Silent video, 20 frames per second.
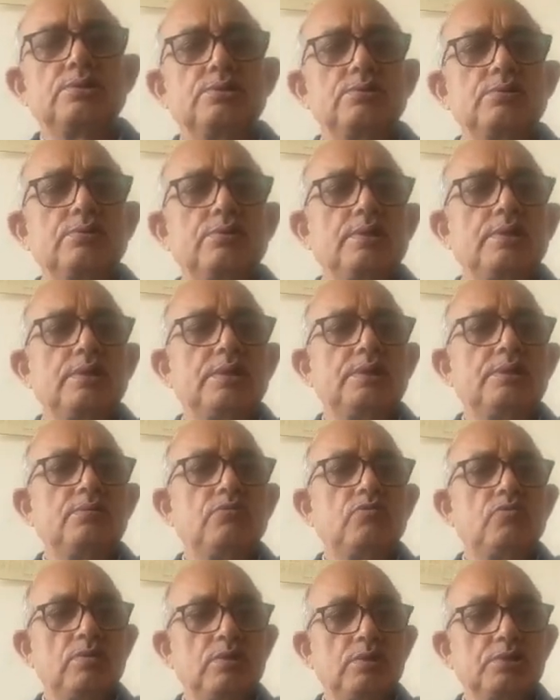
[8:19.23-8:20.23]
story writer
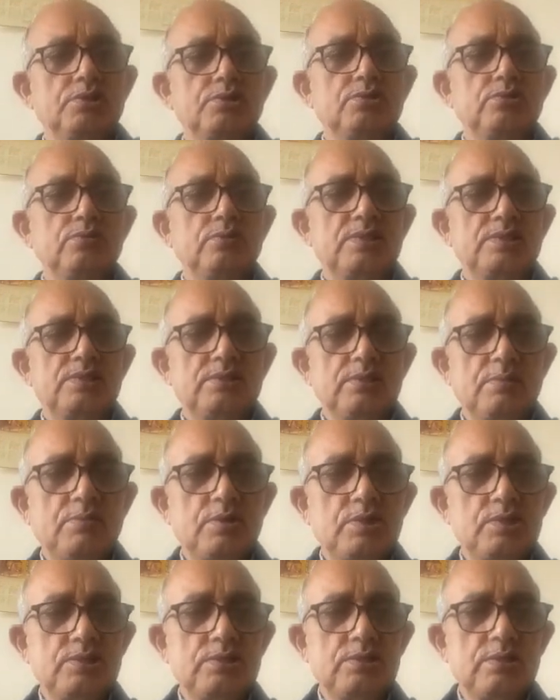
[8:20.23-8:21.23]
wants to
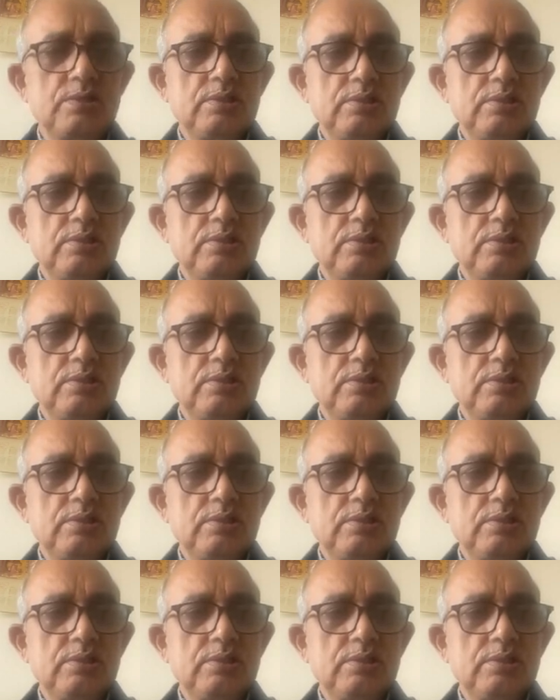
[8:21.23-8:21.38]
establish